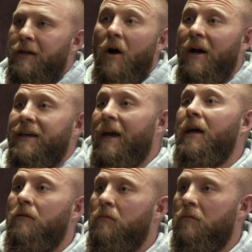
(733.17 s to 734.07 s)
Now I
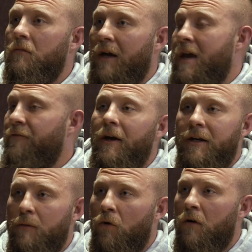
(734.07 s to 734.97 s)
can't, I can't fight
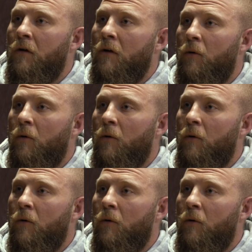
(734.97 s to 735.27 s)
anymore.